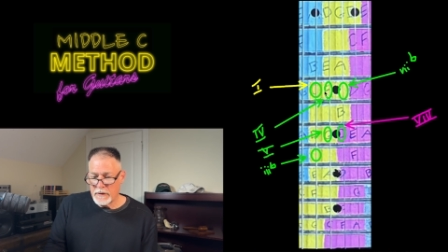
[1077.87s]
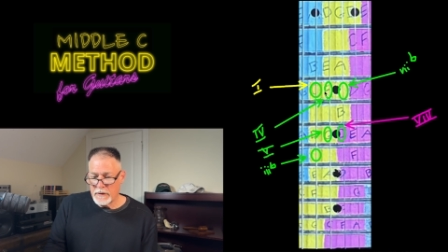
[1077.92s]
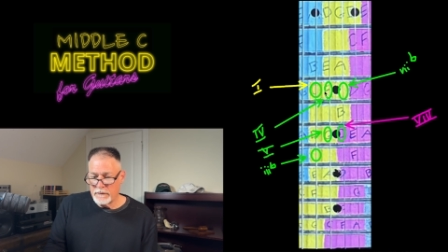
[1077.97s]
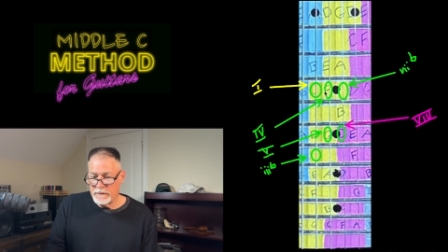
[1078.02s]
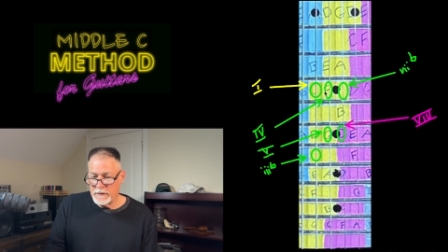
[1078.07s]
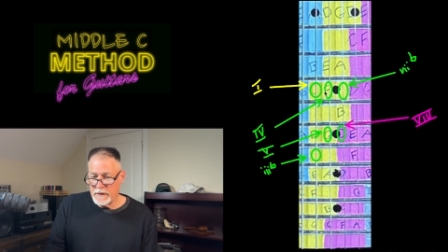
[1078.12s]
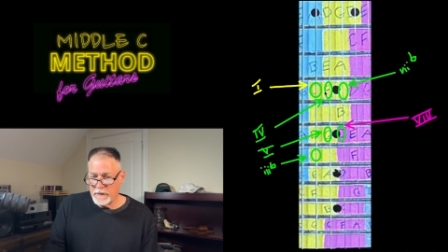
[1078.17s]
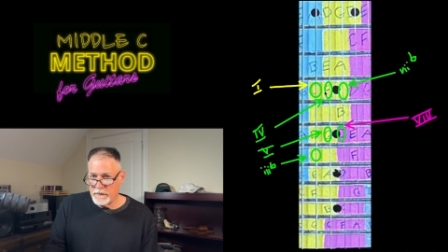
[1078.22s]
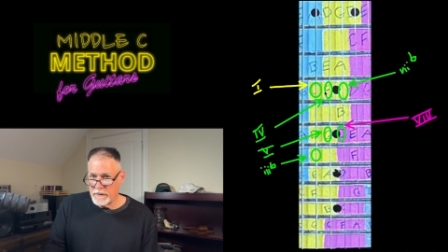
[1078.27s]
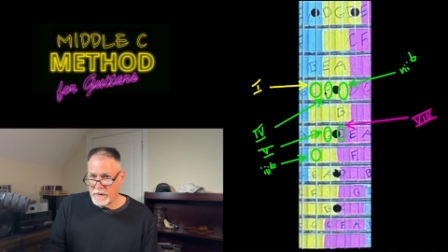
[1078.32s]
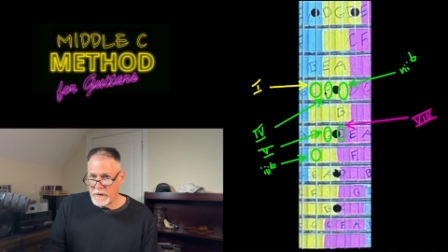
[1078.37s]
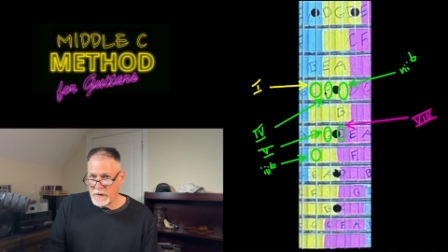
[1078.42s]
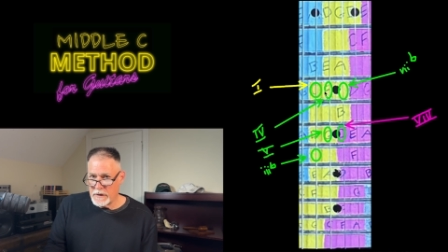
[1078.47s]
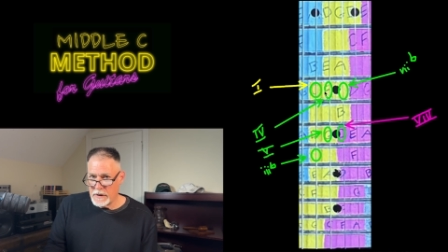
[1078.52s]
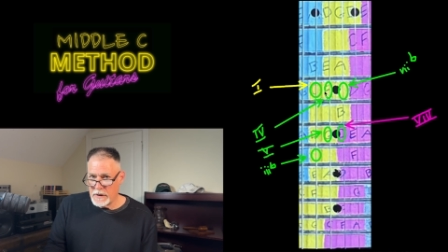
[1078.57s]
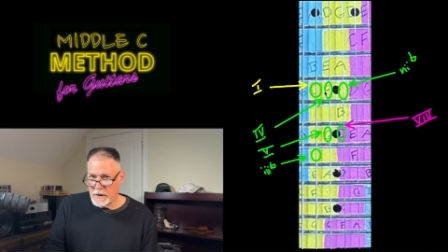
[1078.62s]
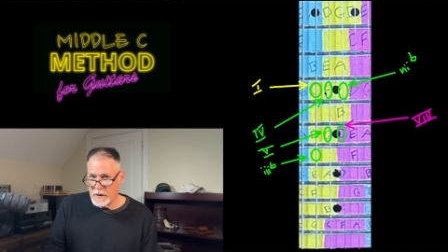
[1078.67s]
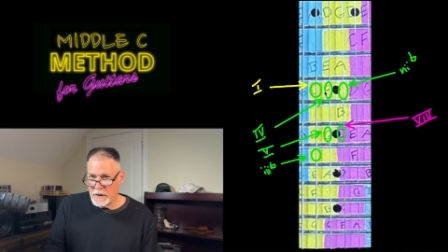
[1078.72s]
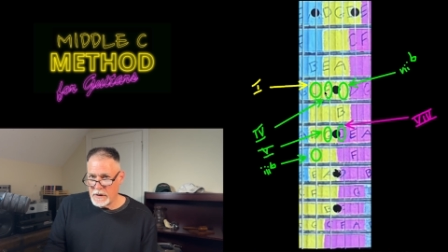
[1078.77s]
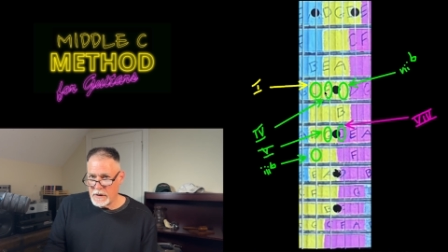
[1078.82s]

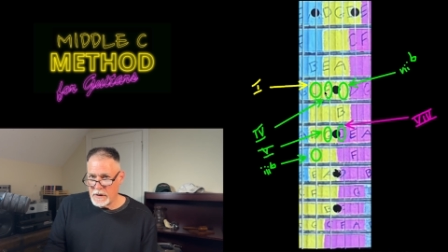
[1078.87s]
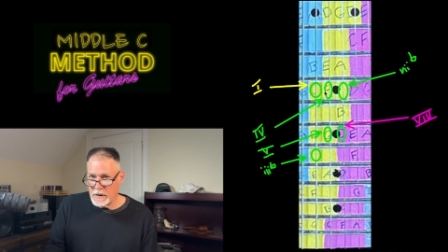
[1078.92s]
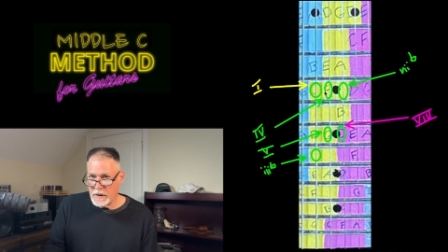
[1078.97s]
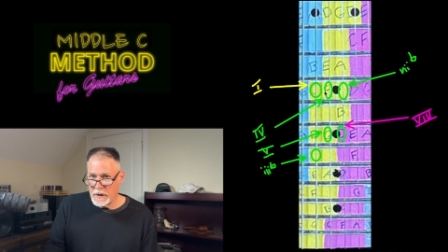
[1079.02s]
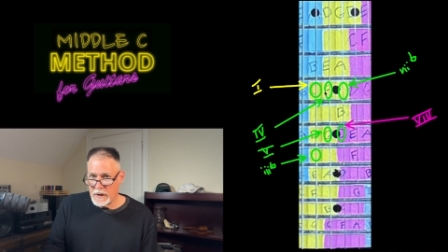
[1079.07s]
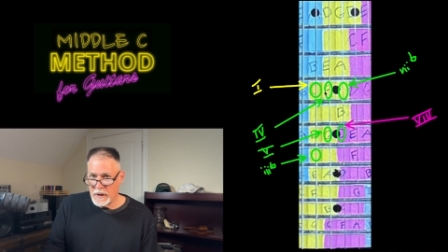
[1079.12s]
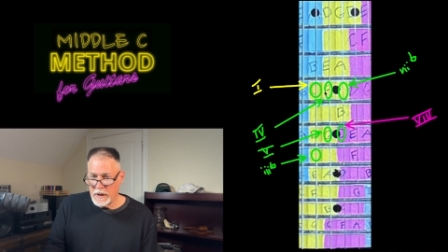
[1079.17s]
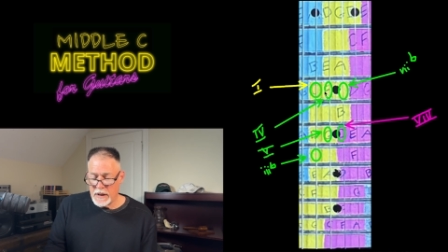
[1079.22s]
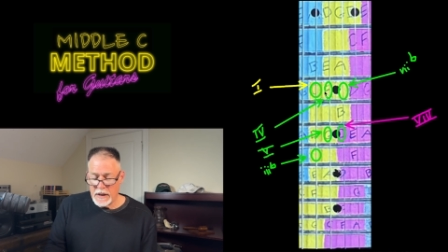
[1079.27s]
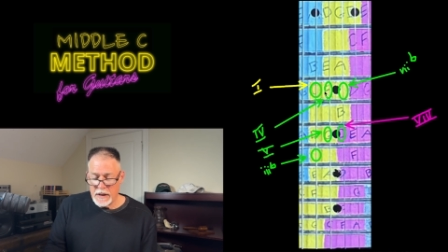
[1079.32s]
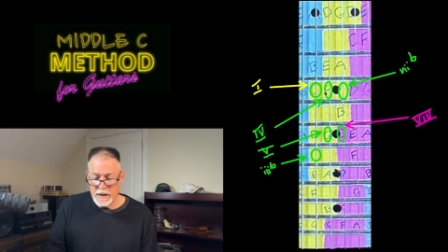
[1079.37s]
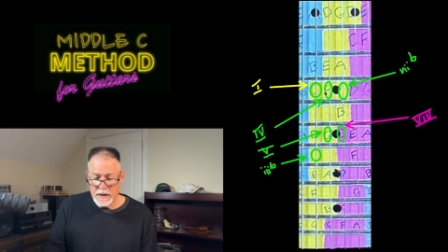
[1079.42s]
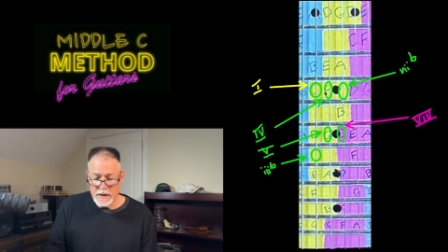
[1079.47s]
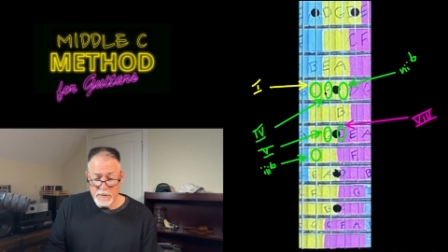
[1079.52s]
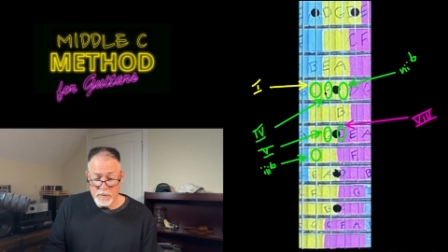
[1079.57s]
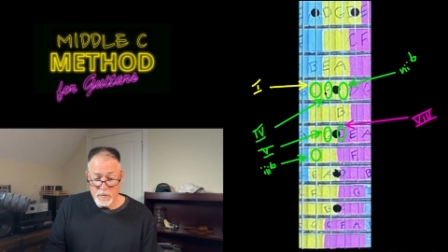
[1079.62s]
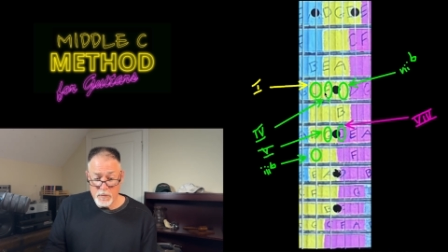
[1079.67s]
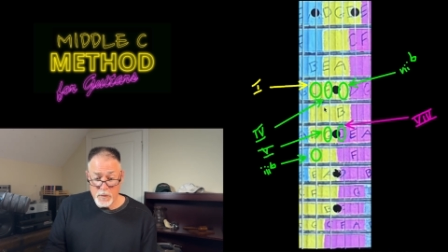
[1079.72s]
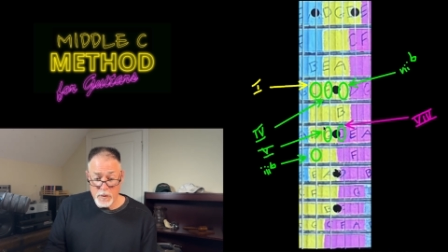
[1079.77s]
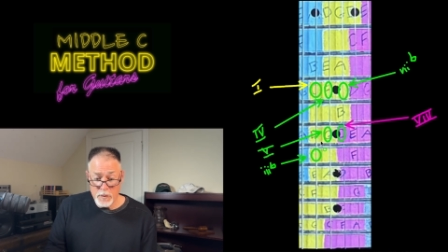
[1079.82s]
15, and it
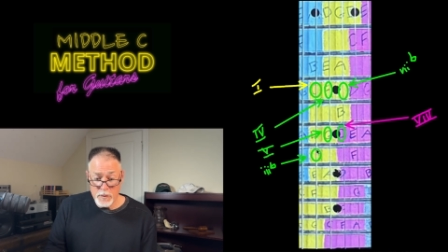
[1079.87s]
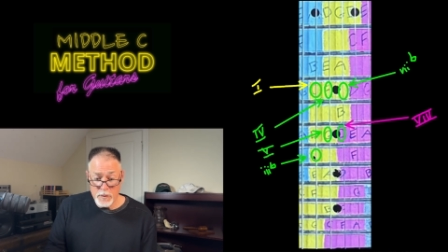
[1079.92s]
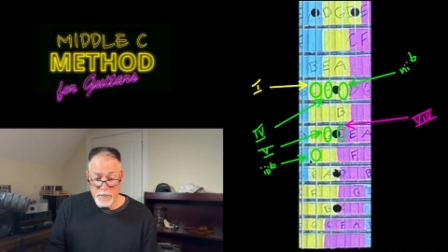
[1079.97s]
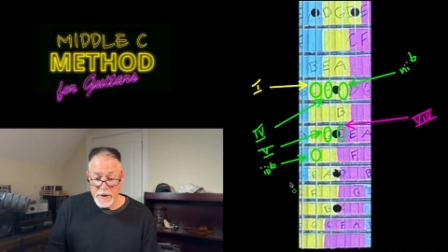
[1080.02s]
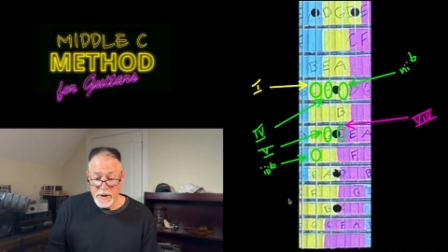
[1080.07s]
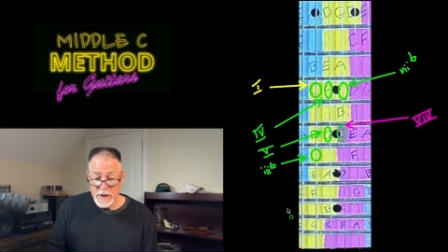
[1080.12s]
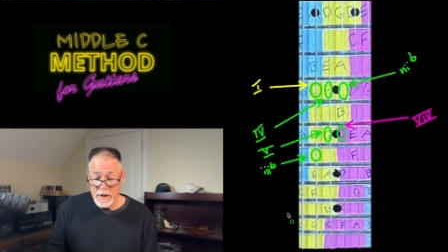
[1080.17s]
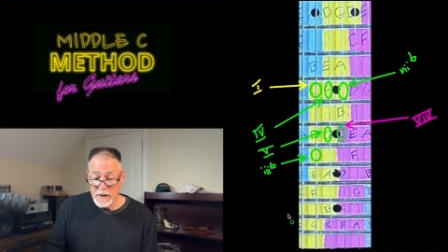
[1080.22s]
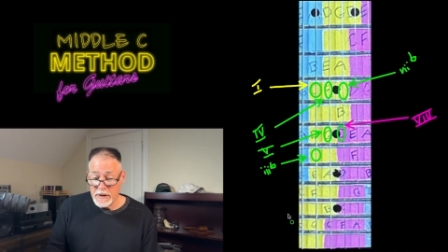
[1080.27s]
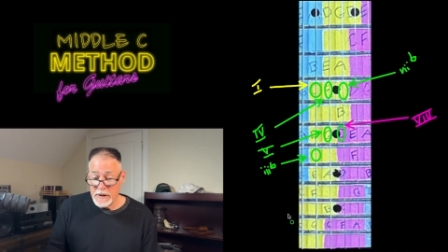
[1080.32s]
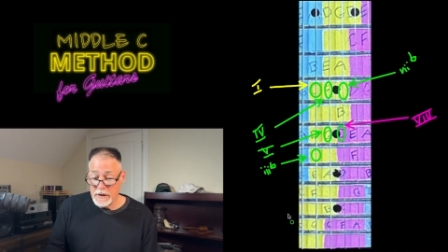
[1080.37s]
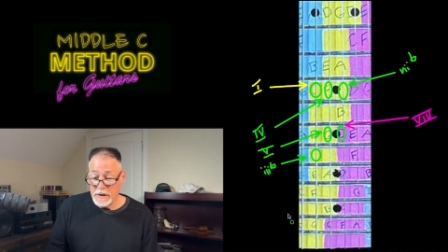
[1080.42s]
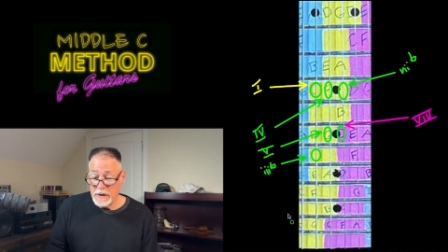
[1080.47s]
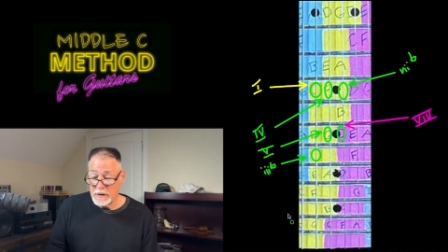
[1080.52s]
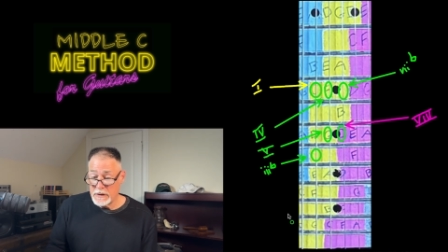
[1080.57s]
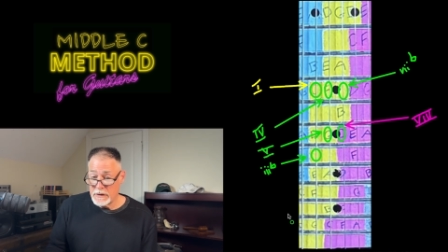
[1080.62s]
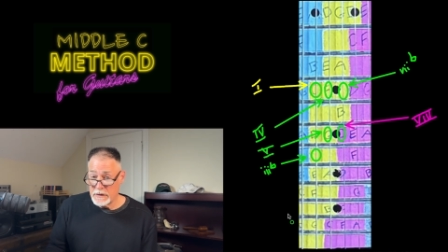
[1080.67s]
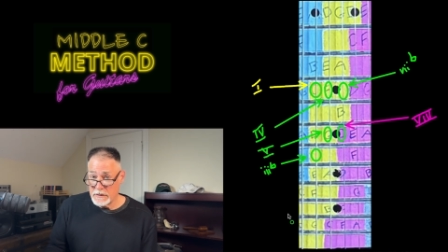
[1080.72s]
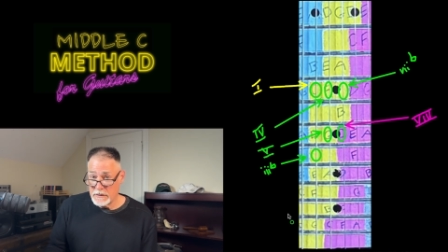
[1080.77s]
will repeat again at the